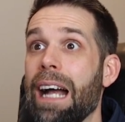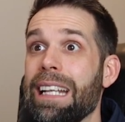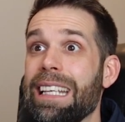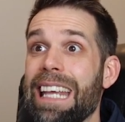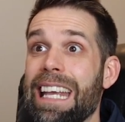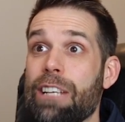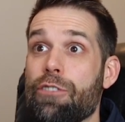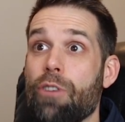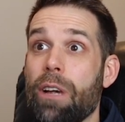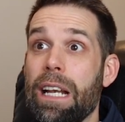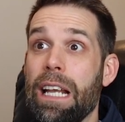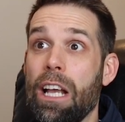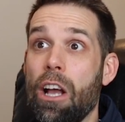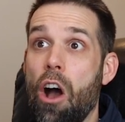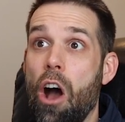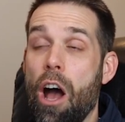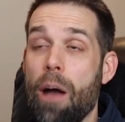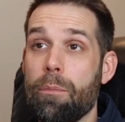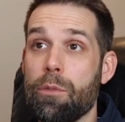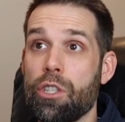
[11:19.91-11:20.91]
Day trading
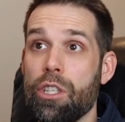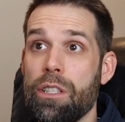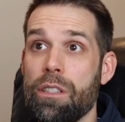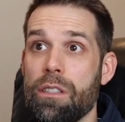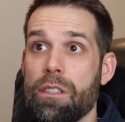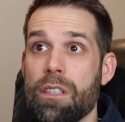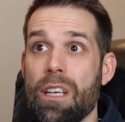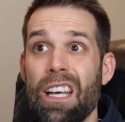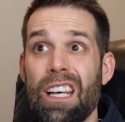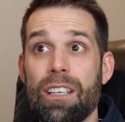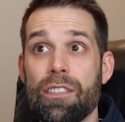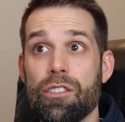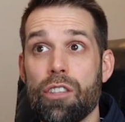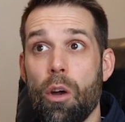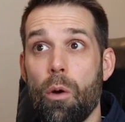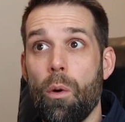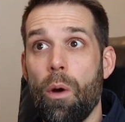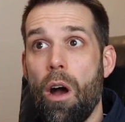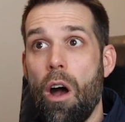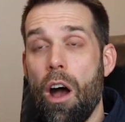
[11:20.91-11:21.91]
options.
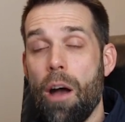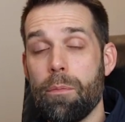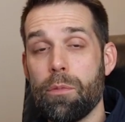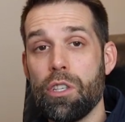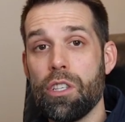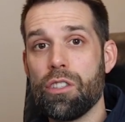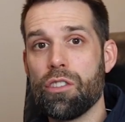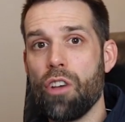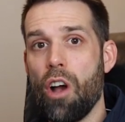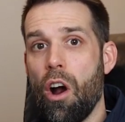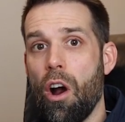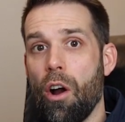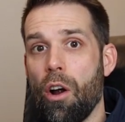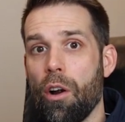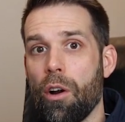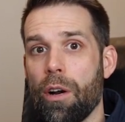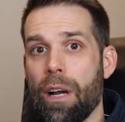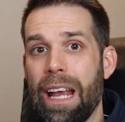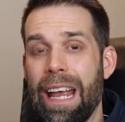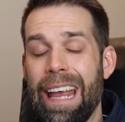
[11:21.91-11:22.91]
So options
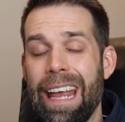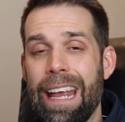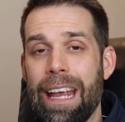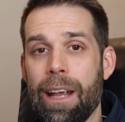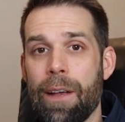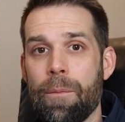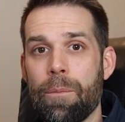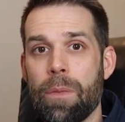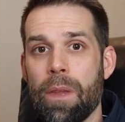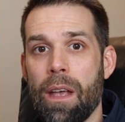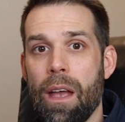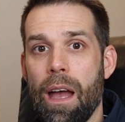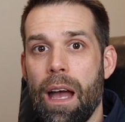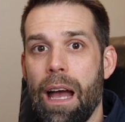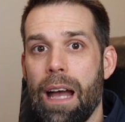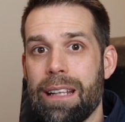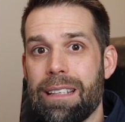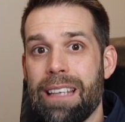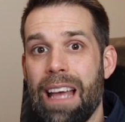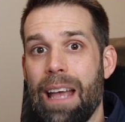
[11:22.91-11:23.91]
are a
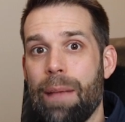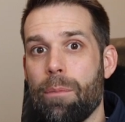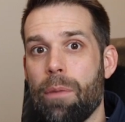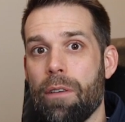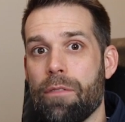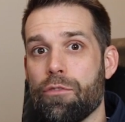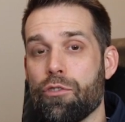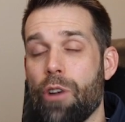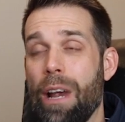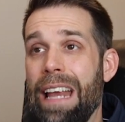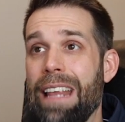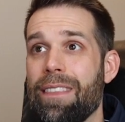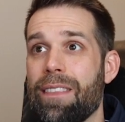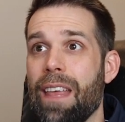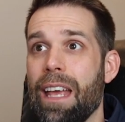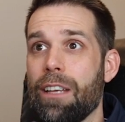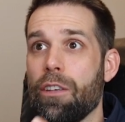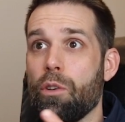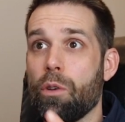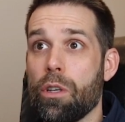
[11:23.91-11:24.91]
type of trade
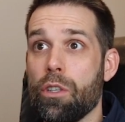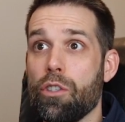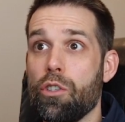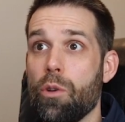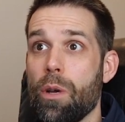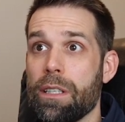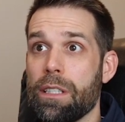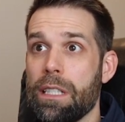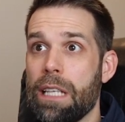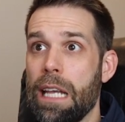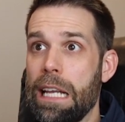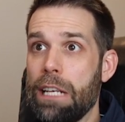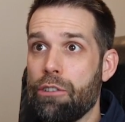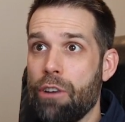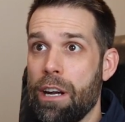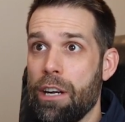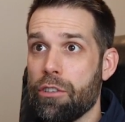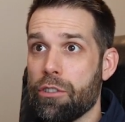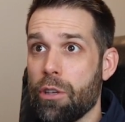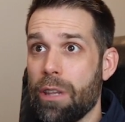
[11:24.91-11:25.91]
that you can do as a day
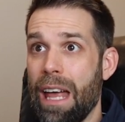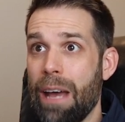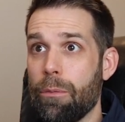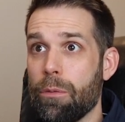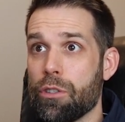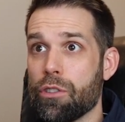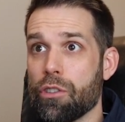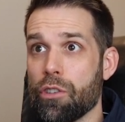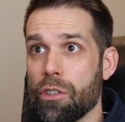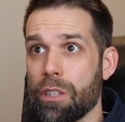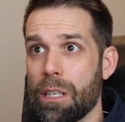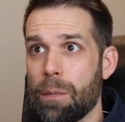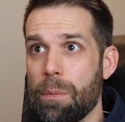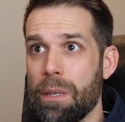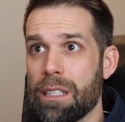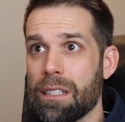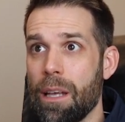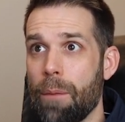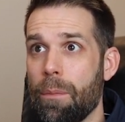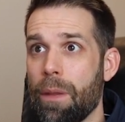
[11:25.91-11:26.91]
trader. So that would certainly
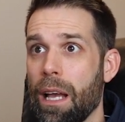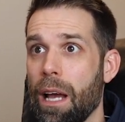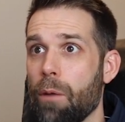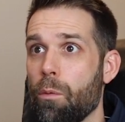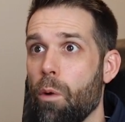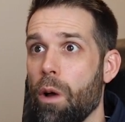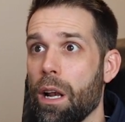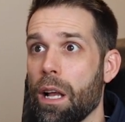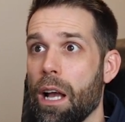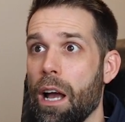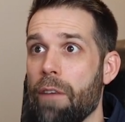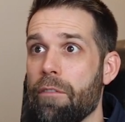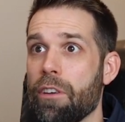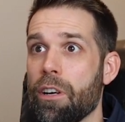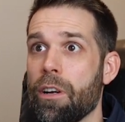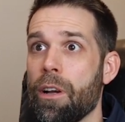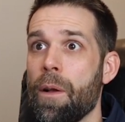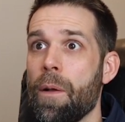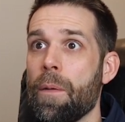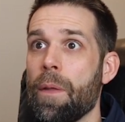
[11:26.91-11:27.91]
be something I'd want to
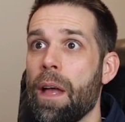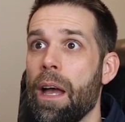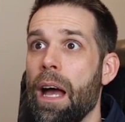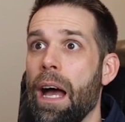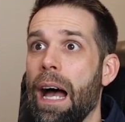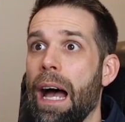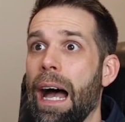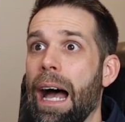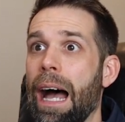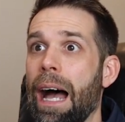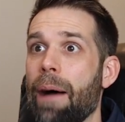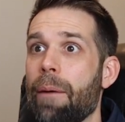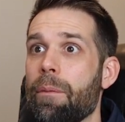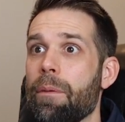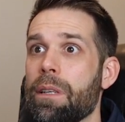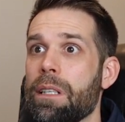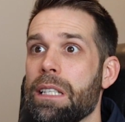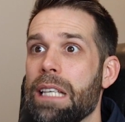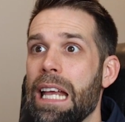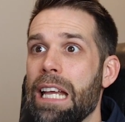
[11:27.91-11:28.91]
cover.
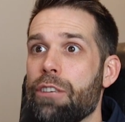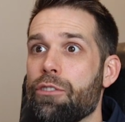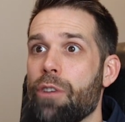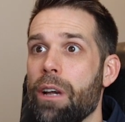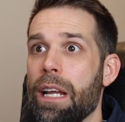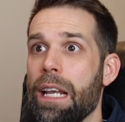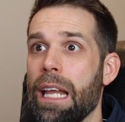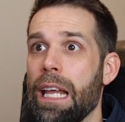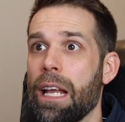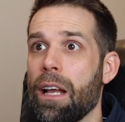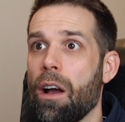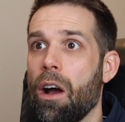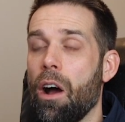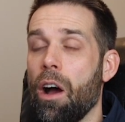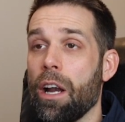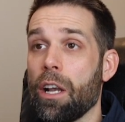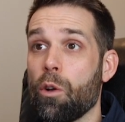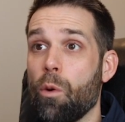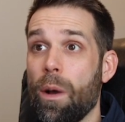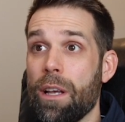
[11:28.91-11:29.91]
Day trading
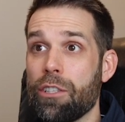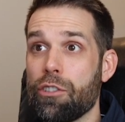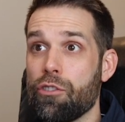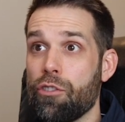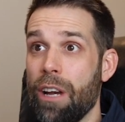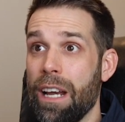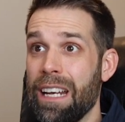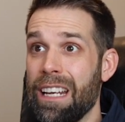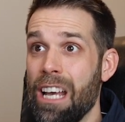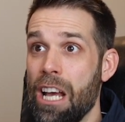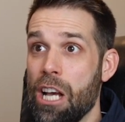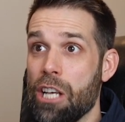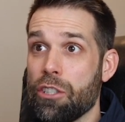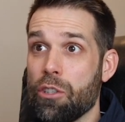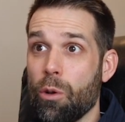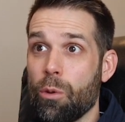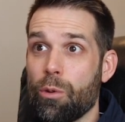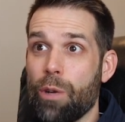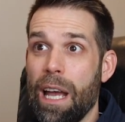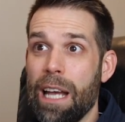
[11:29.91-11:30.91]
on Questrade.
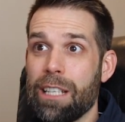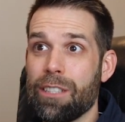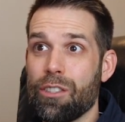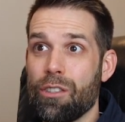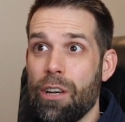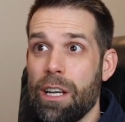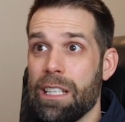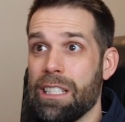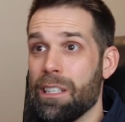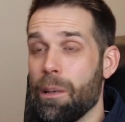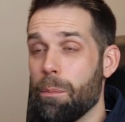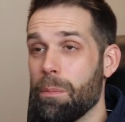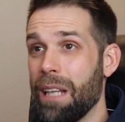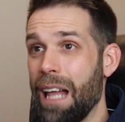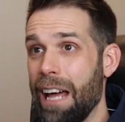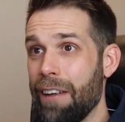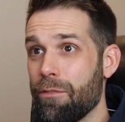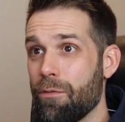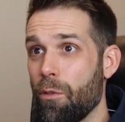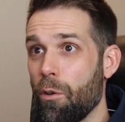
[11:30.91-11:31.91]
So Questrade is a
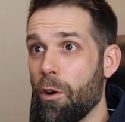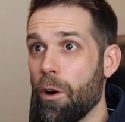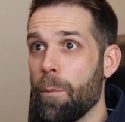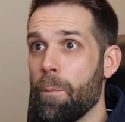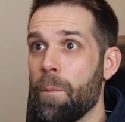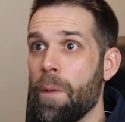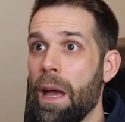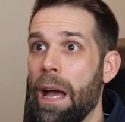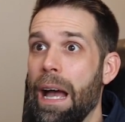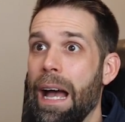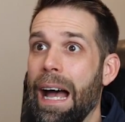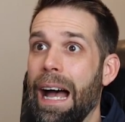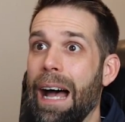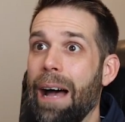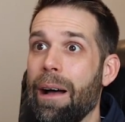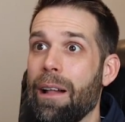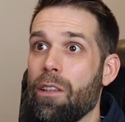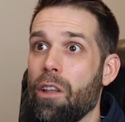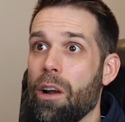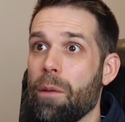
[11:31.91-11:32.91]
platform
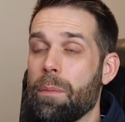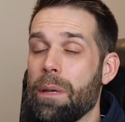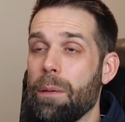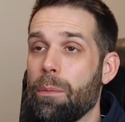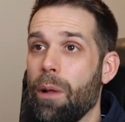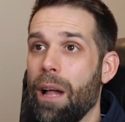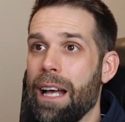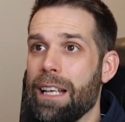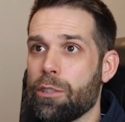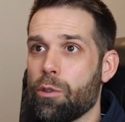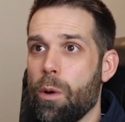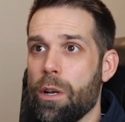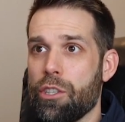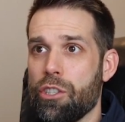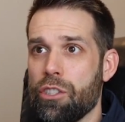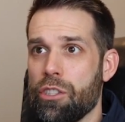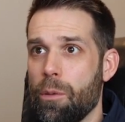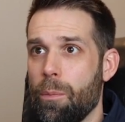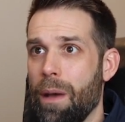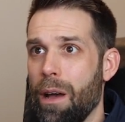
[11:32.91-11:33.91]
a lot of people ask
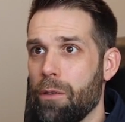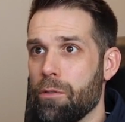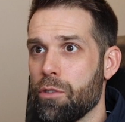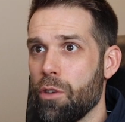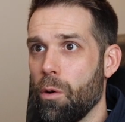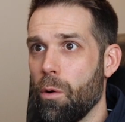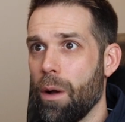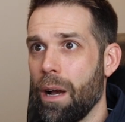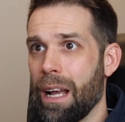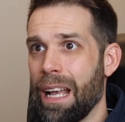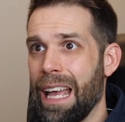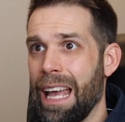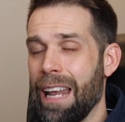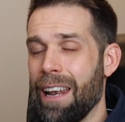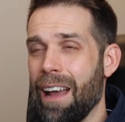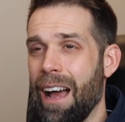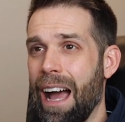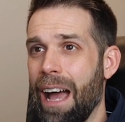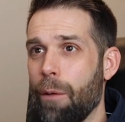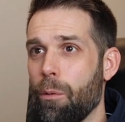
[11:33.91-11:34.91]
questions about. So
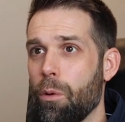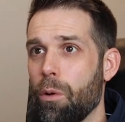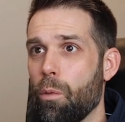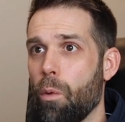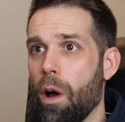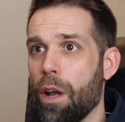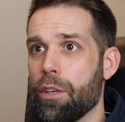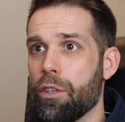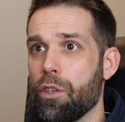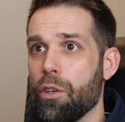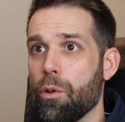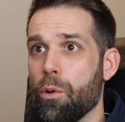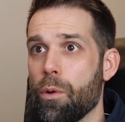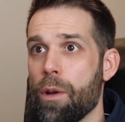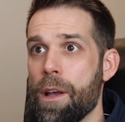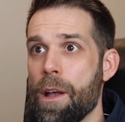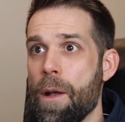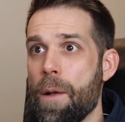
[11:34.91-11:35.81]
again, I would want to